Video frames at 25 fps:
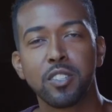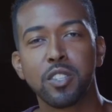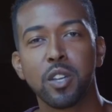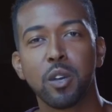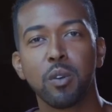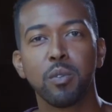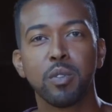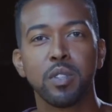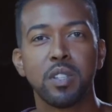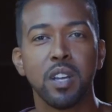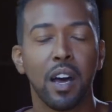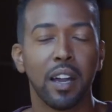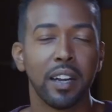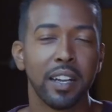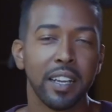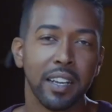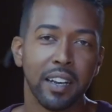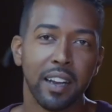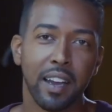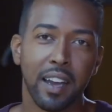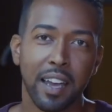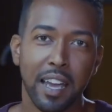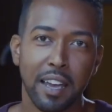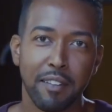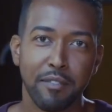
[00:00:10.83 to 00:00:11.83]
Donnie and
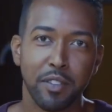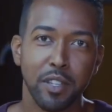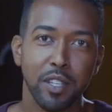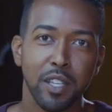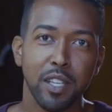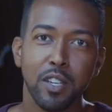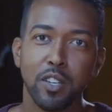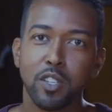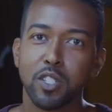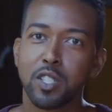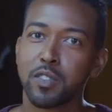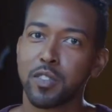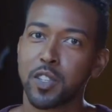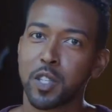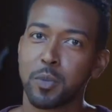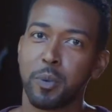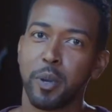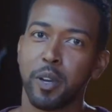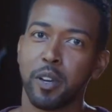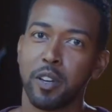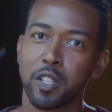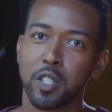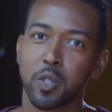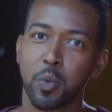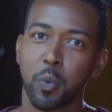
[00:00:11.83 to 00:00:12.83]
I have years of
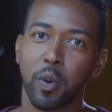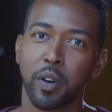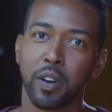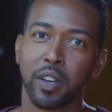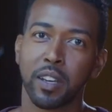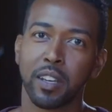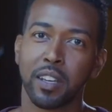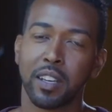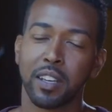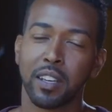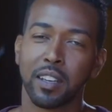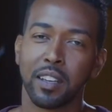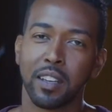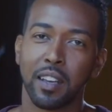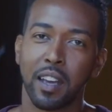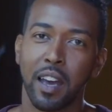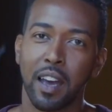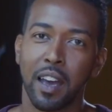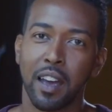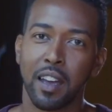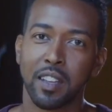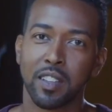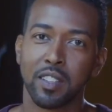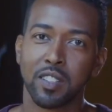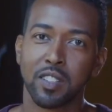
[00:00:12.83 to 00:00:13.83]
experience working
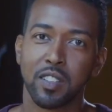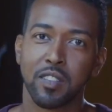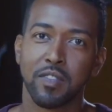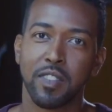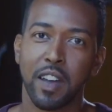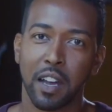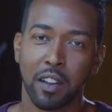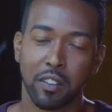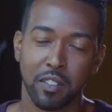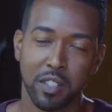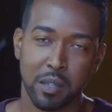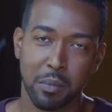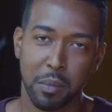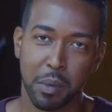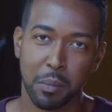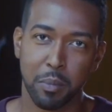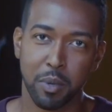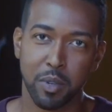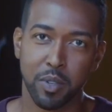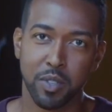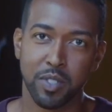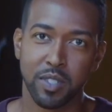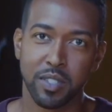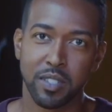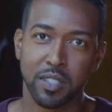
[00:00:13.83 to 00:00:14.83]
as faculty
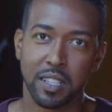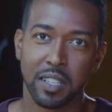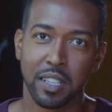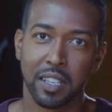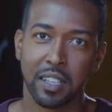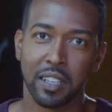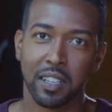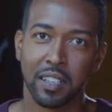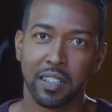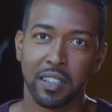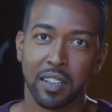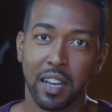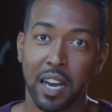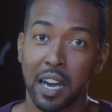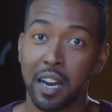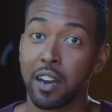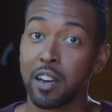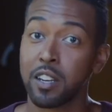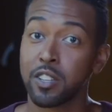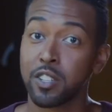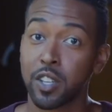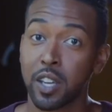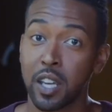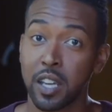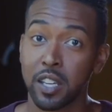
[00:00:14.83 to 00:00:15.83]
members in higher
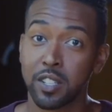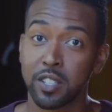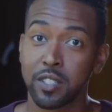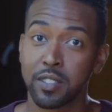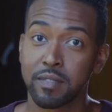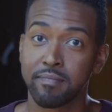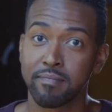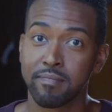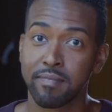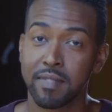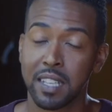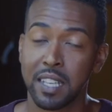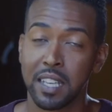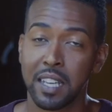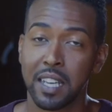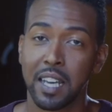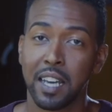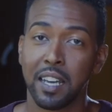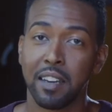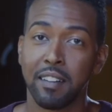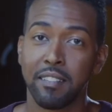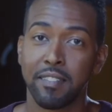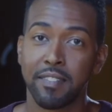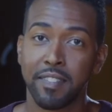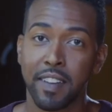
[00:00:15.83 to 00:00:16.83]
education, and
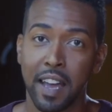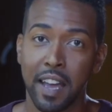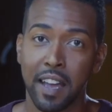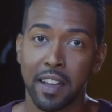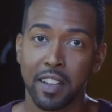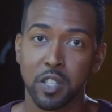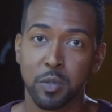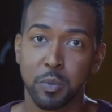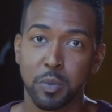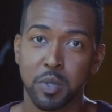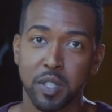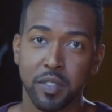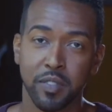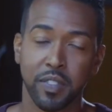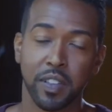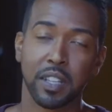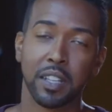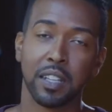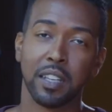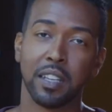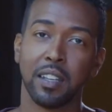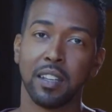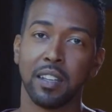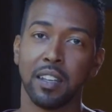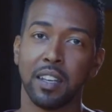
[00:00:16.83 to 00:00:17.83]
in fact,
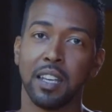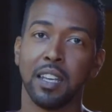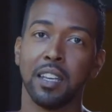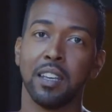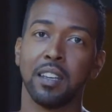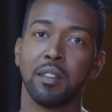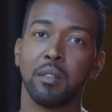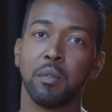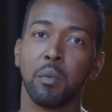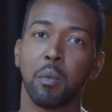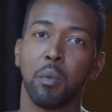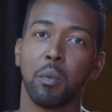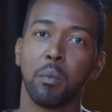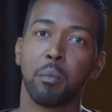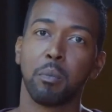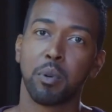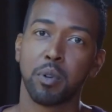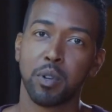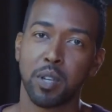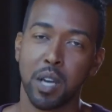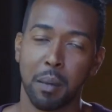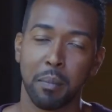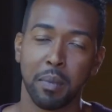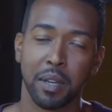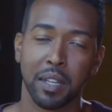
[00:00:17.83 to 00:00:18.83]
specifically in
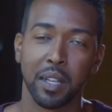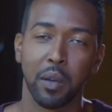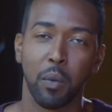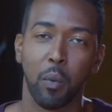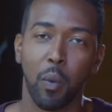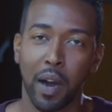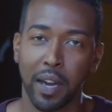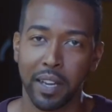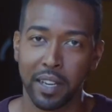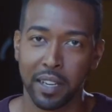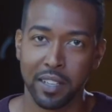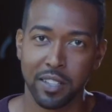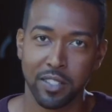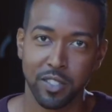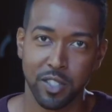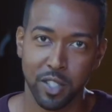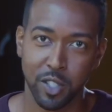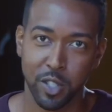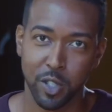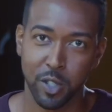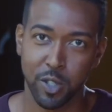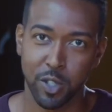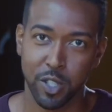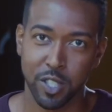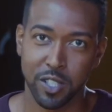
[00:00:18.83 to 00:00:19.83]
predominantly white
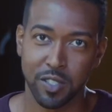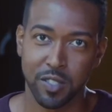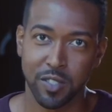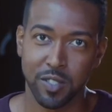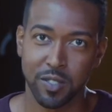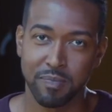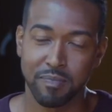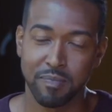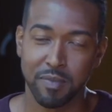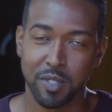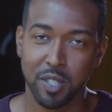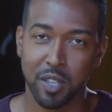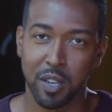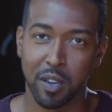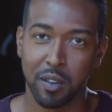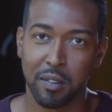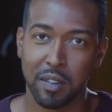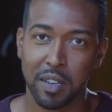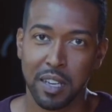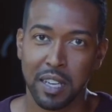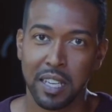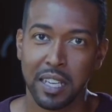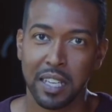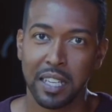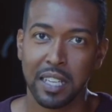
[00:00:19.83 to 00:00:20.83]
institutions. So,
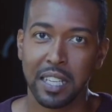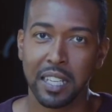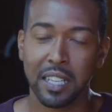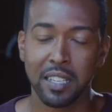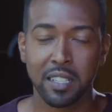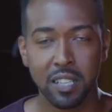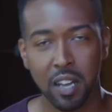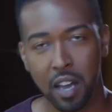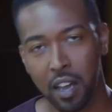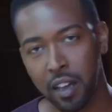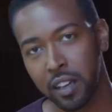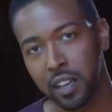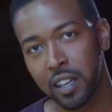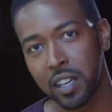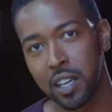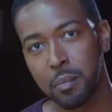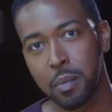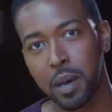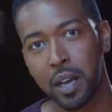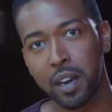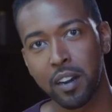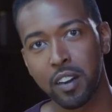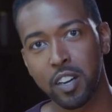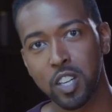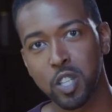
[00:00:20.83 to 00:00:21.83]
in talking about
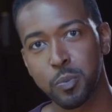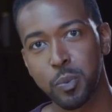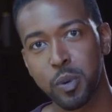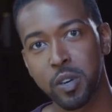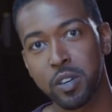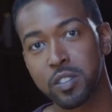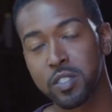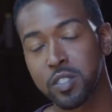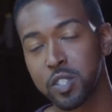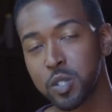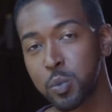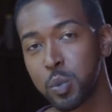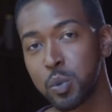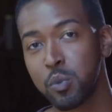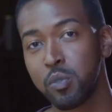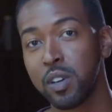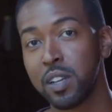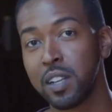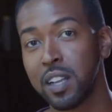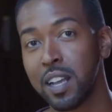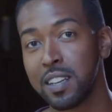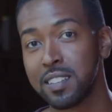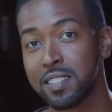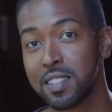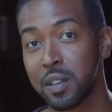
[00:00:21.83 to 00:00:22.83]
our experiences, we
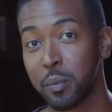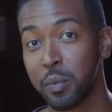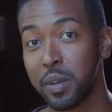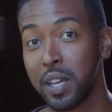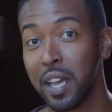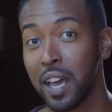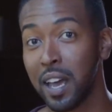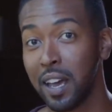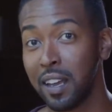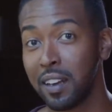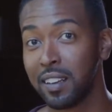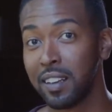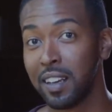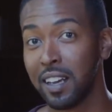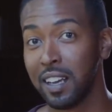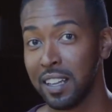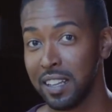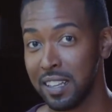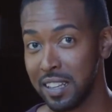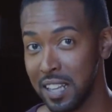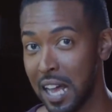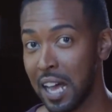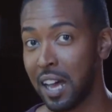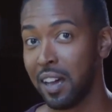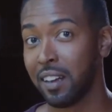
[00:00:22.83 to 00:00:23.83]
realized that we had a
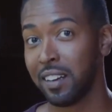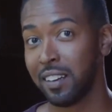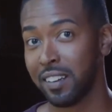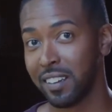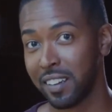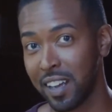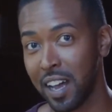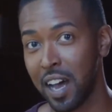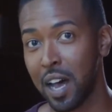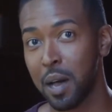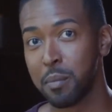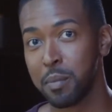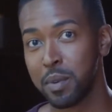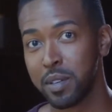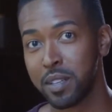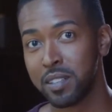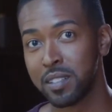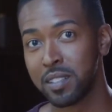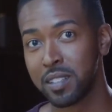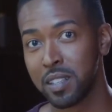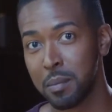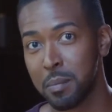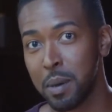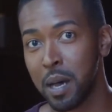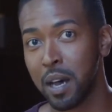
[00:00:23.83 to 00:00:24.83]
lot in common
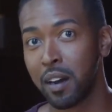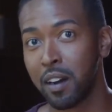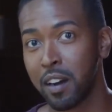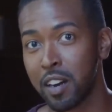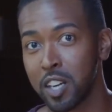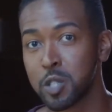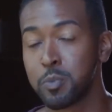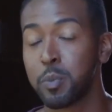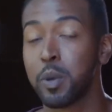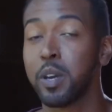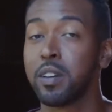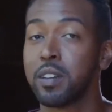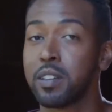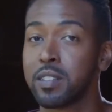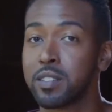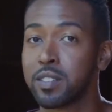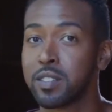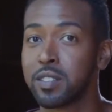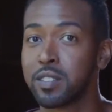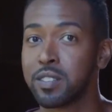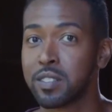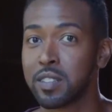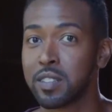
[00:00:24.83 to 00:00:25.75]
about our experiences